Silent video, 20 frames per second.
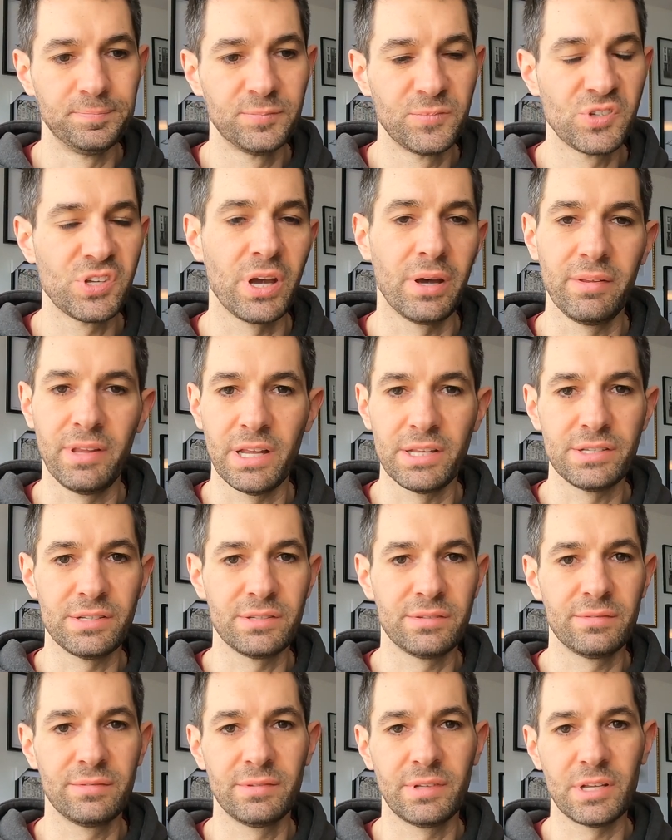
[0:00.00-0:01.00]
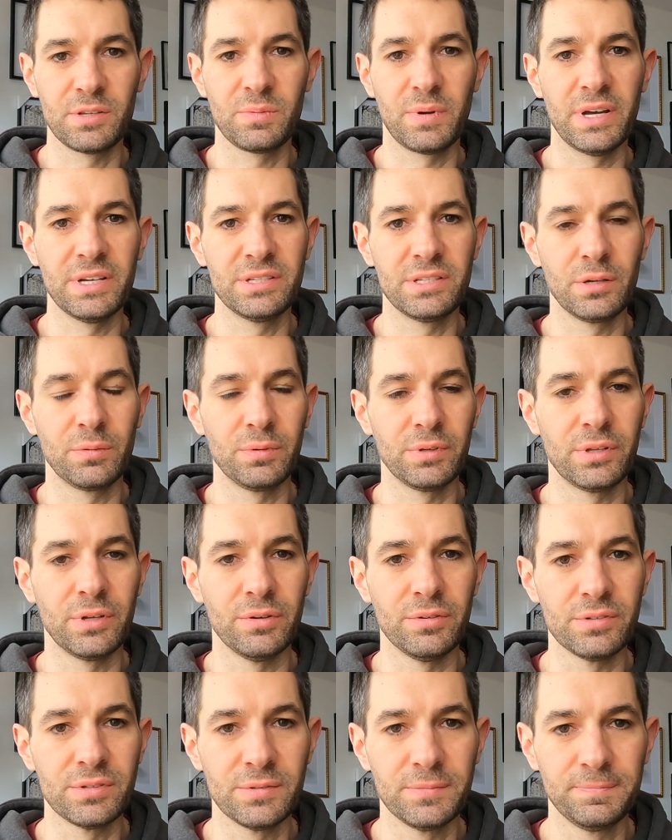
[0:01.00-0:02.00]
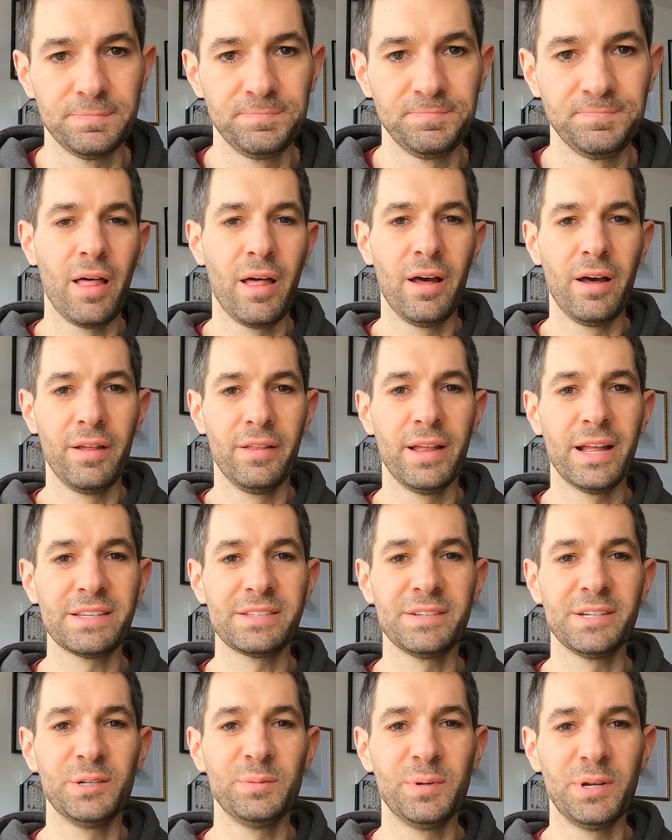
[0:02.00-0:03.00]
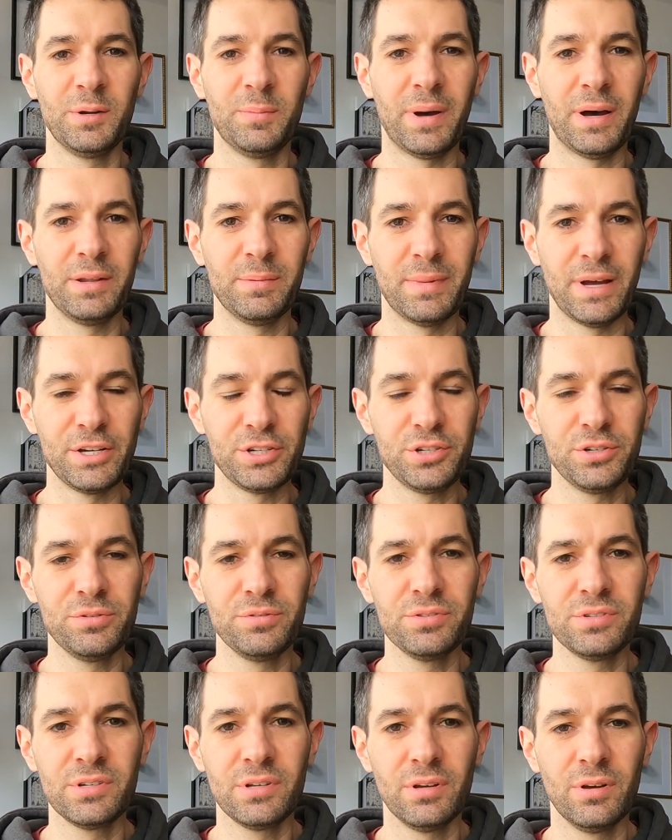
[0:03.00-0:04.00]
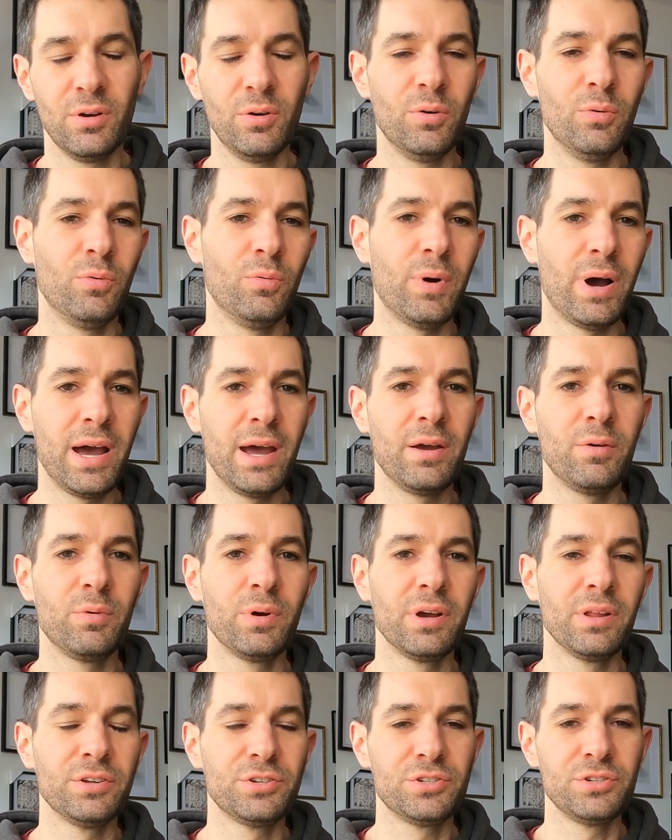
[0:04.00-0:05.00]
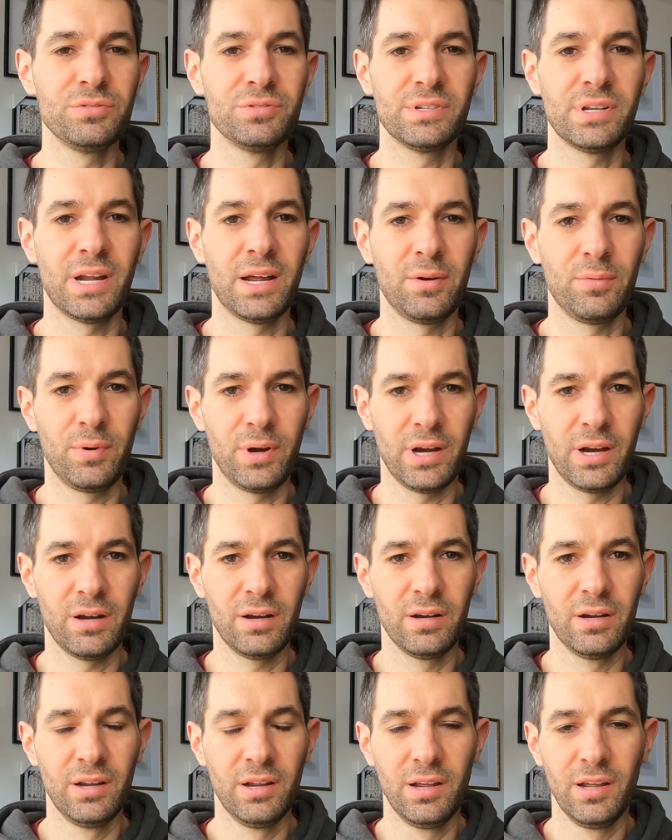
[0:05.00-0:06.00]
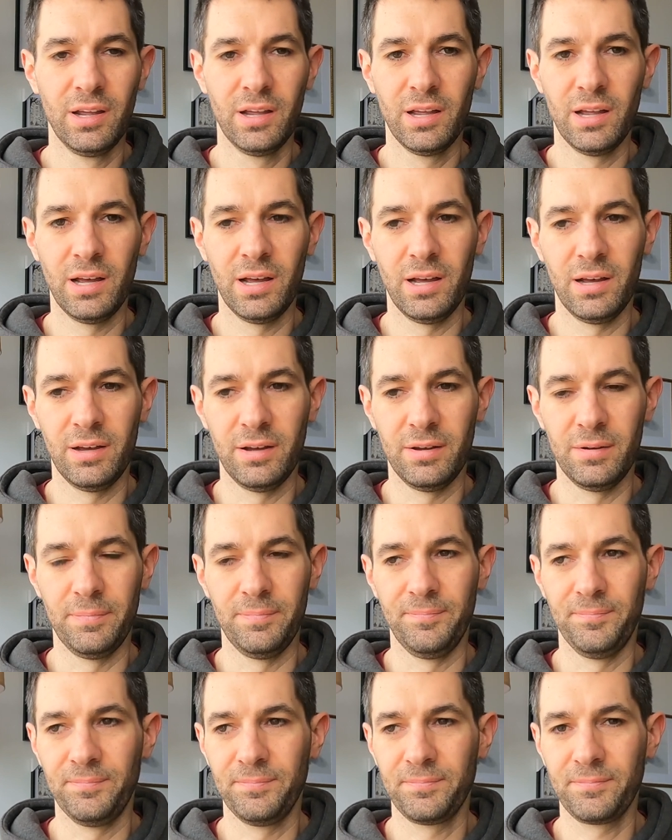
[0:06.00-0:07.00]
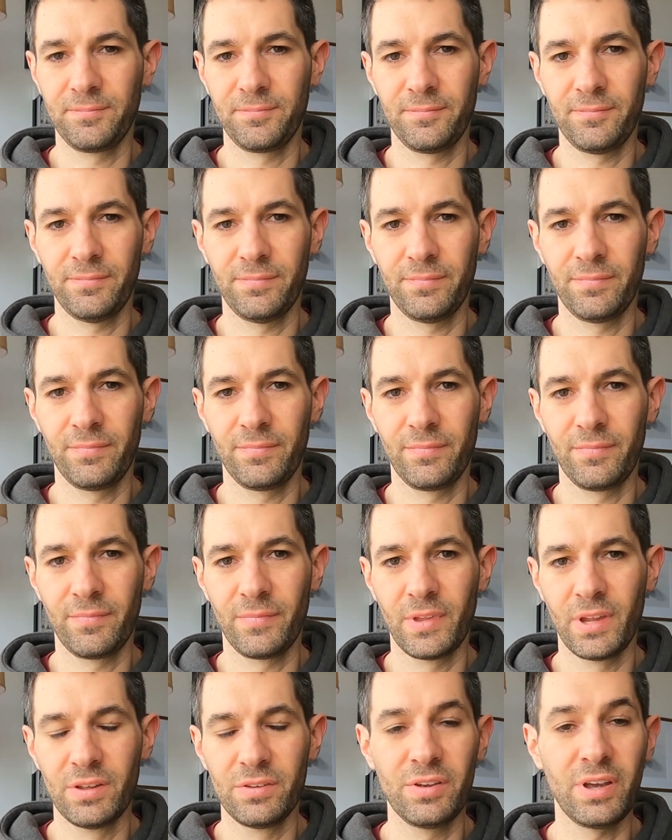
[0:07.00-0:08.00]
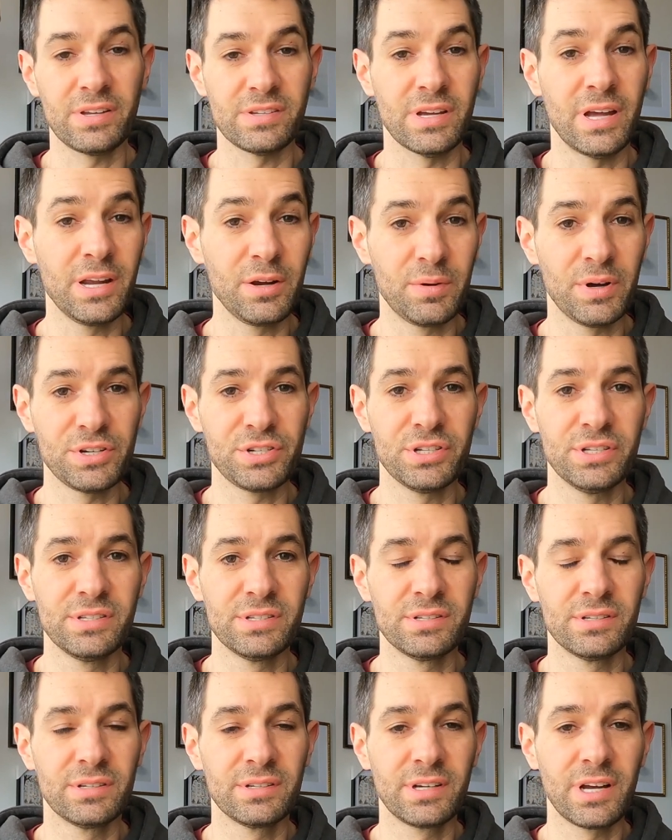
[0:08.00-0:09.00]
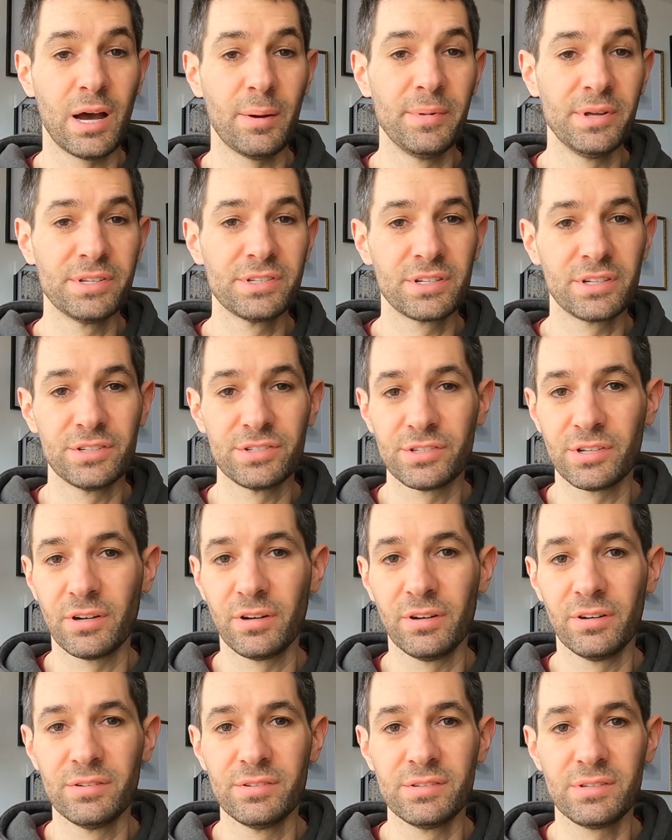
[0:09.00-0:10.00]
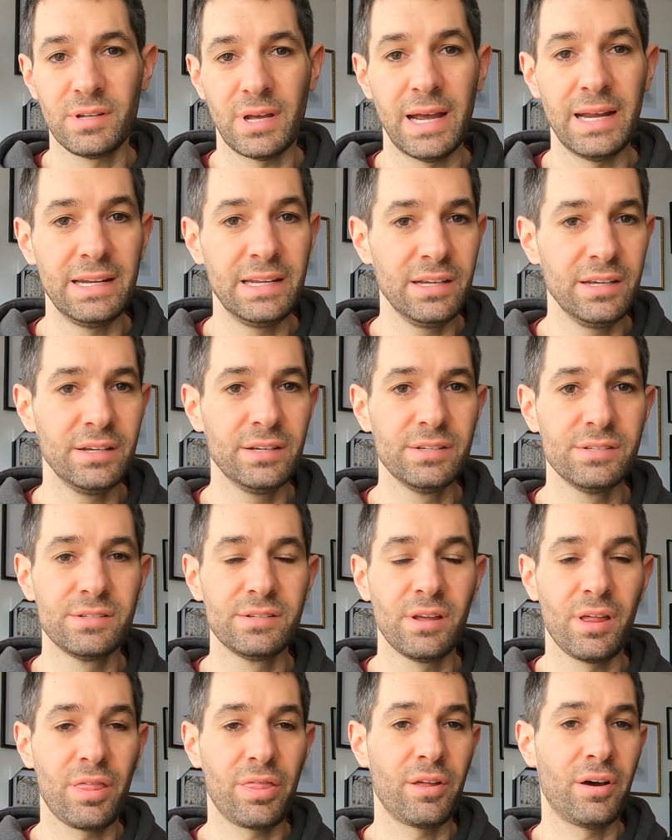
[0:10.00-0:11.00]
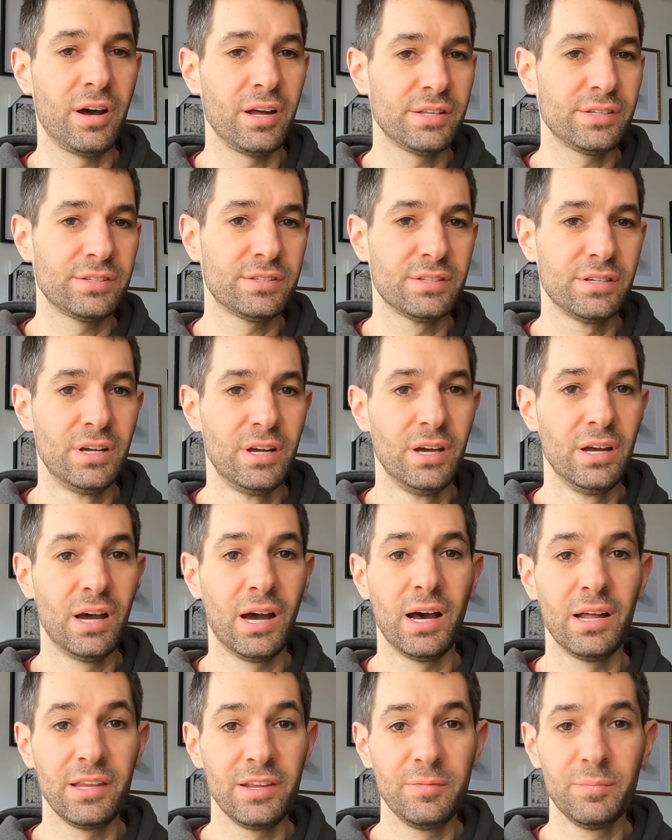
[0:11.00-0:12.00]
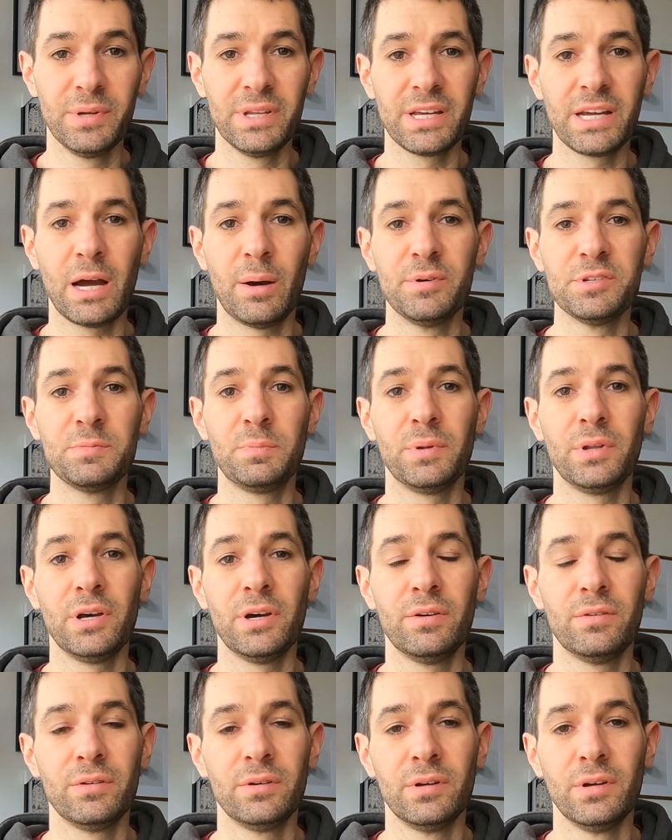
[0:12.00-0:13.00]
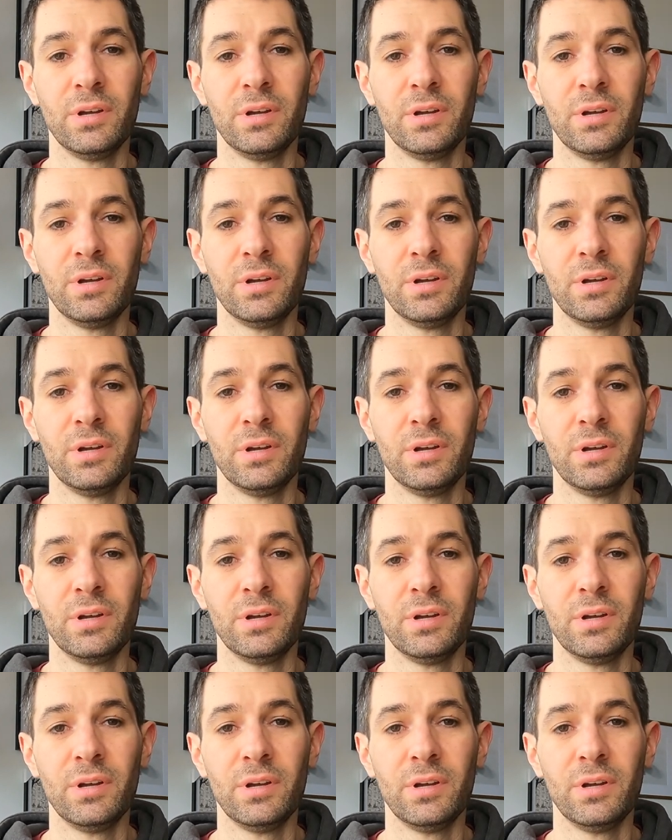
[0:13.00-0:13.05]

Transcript: So yeah, that's why I stick with those. That's a little bit about my shoes, why I wear the shoes that I wear. So yes, any questions, comments, concerns, ideas, thoughts, leave them in the comments below.